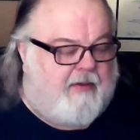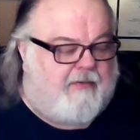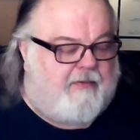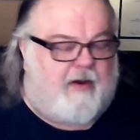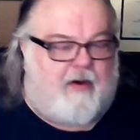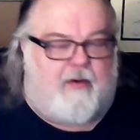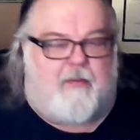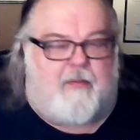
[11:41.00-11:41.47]

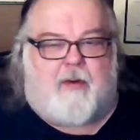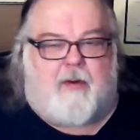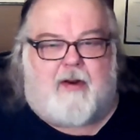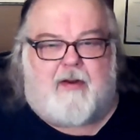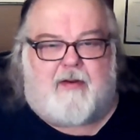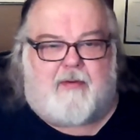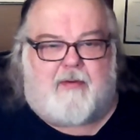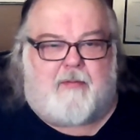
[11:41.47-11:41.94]
So what
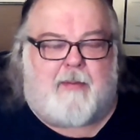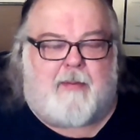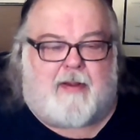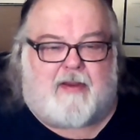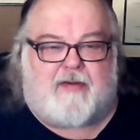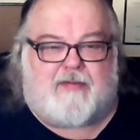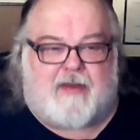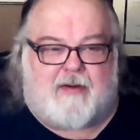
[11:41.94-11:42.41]
what
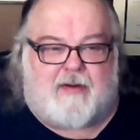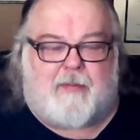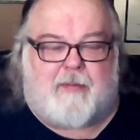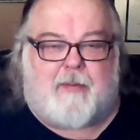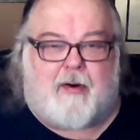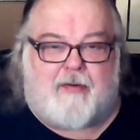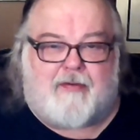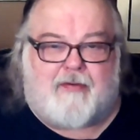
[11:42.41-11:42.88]
about the the
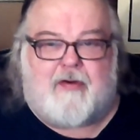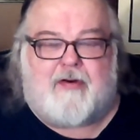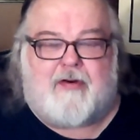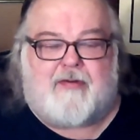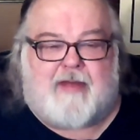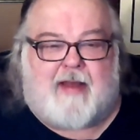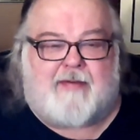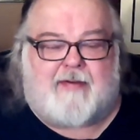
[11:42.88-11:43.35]
person who
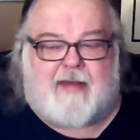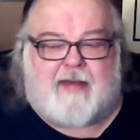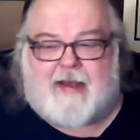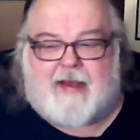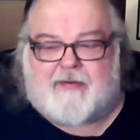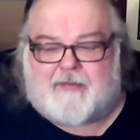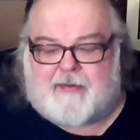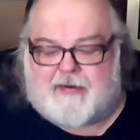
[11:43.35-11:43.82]
just has a
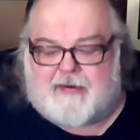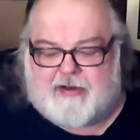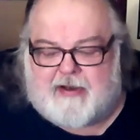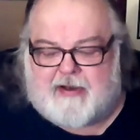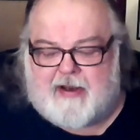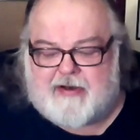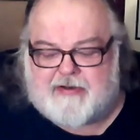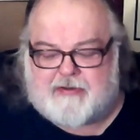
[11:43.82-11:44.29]
high school
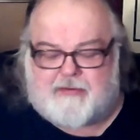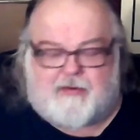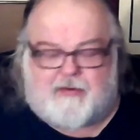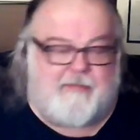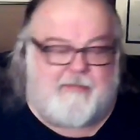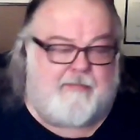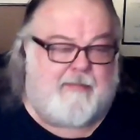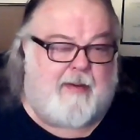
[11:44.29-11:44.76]
education
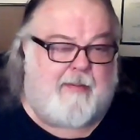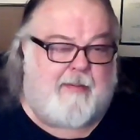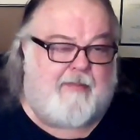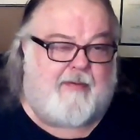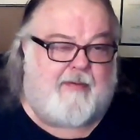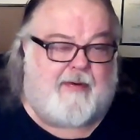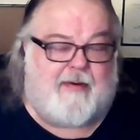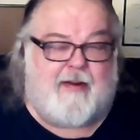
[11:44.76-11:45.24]
or maybe
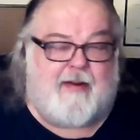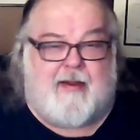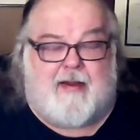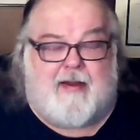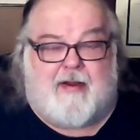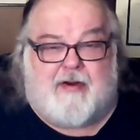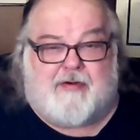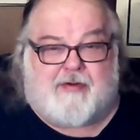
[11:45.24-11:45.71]
even
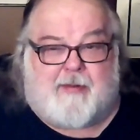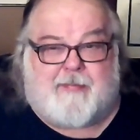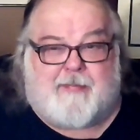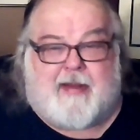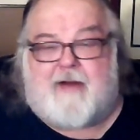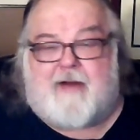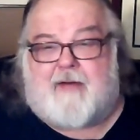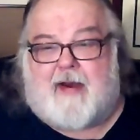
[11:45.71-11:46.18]
dropped
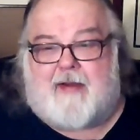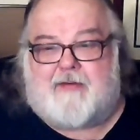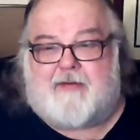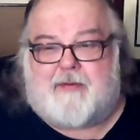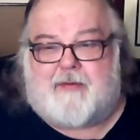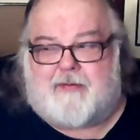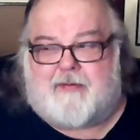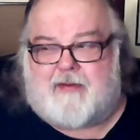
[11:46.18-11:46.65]
out of high
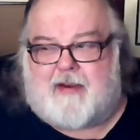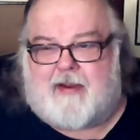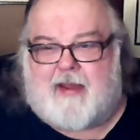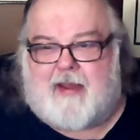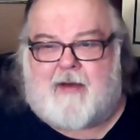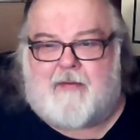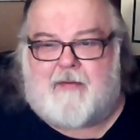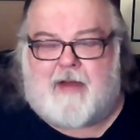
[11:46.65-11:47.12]
school? It's like
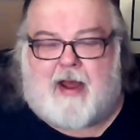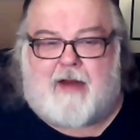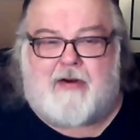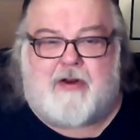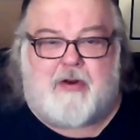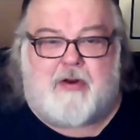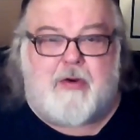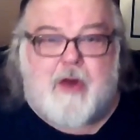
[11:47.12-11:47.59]
how how
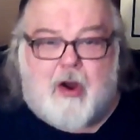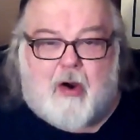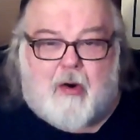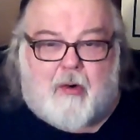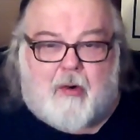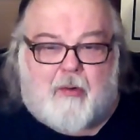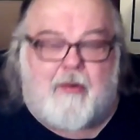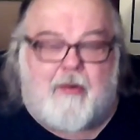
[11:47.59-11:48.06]
do you
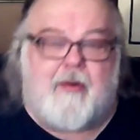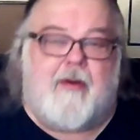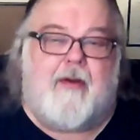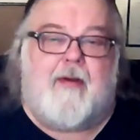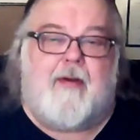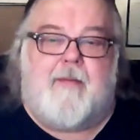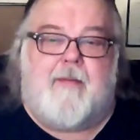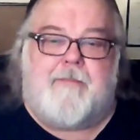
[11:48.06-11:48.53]
know
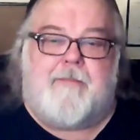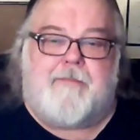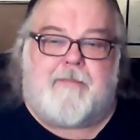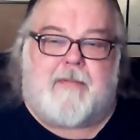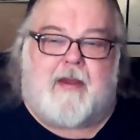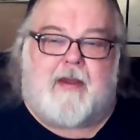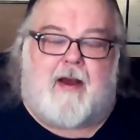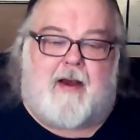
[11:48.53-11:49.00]

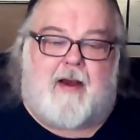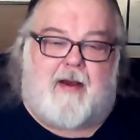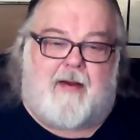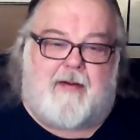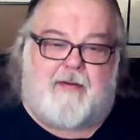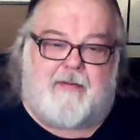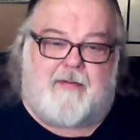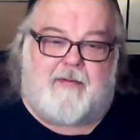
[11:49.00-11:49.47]
uh,
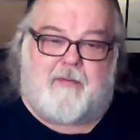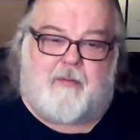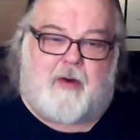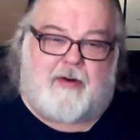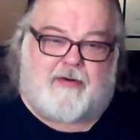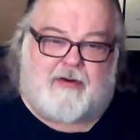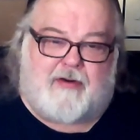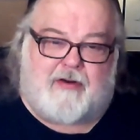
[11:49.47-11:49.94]

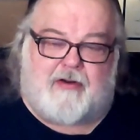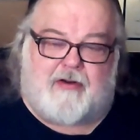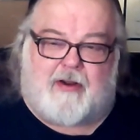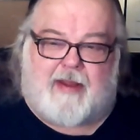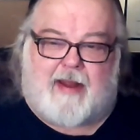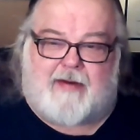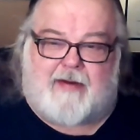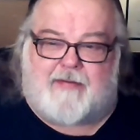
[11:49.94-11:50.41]
what to
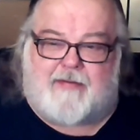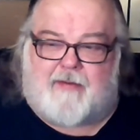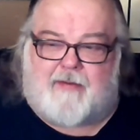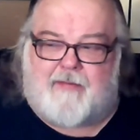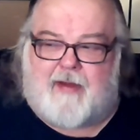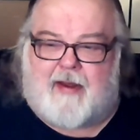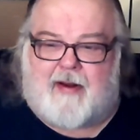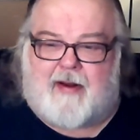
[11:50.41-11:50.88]
look at to
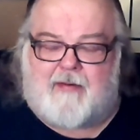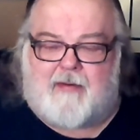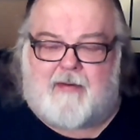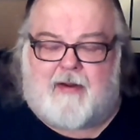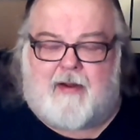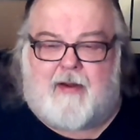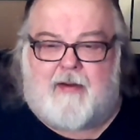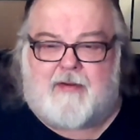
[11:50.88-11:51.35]
self edit,
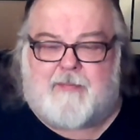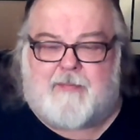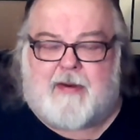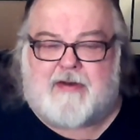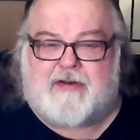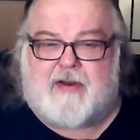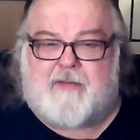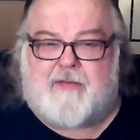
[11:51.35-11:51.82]
uh,
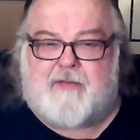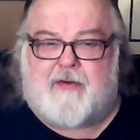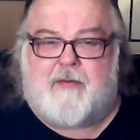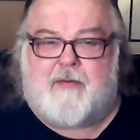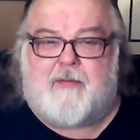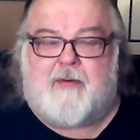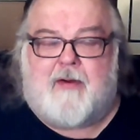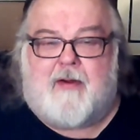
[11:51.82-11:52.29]
especially if
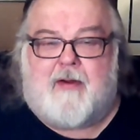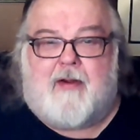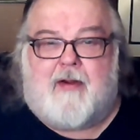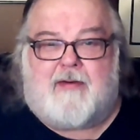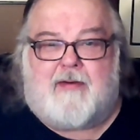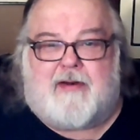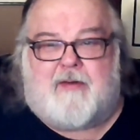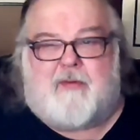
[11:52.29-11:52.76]
you
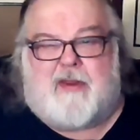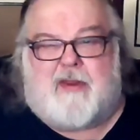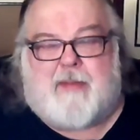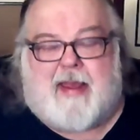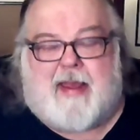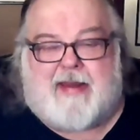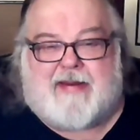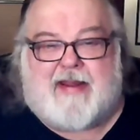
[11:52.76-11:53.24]
didn't really
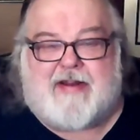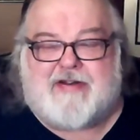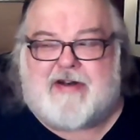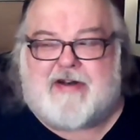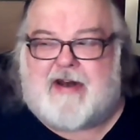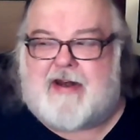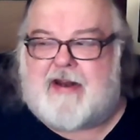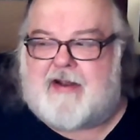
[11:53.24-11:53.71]
pay
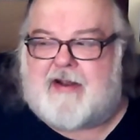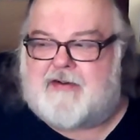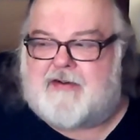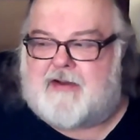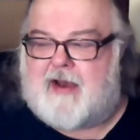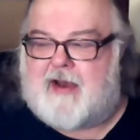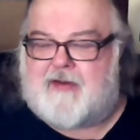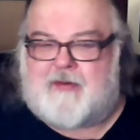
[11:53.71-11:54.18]
attention in English
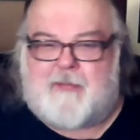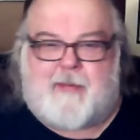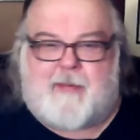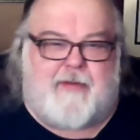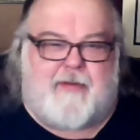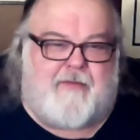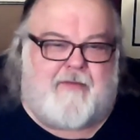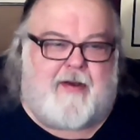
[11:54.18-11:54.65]
class or
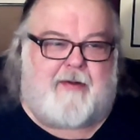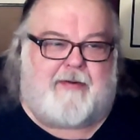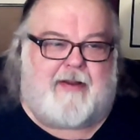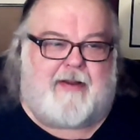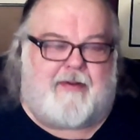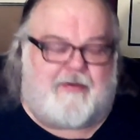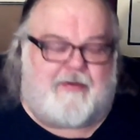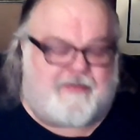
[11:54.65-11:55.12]
maybe you failed
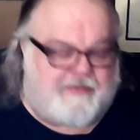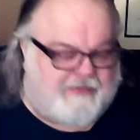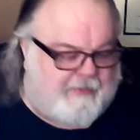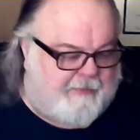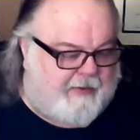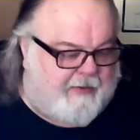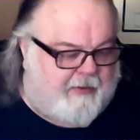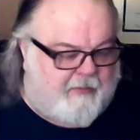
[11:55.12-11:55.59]
English or
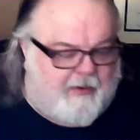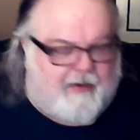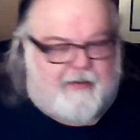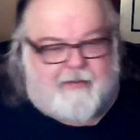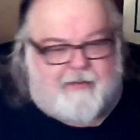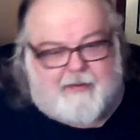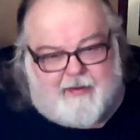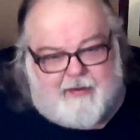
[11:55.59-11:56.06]
something.
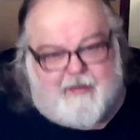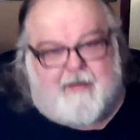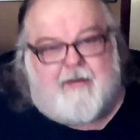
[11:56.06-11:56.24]
Well,